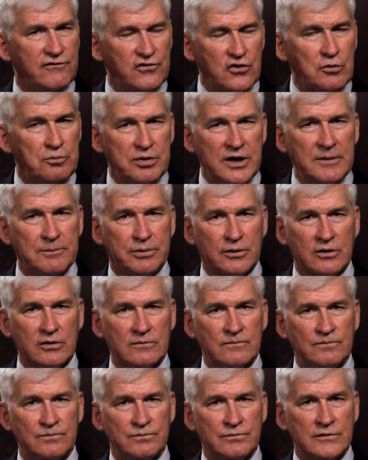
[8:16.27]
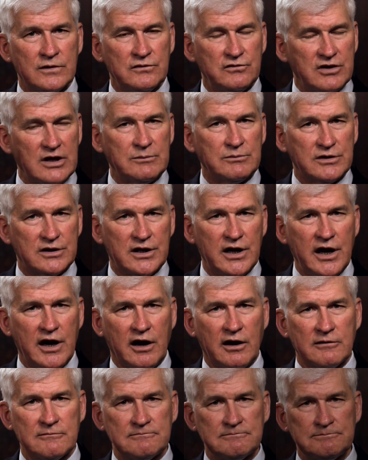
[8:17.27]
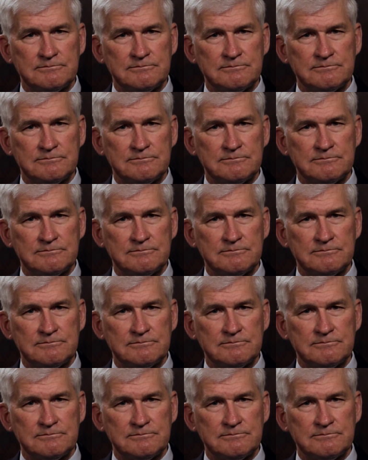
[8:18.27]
few people seem to care.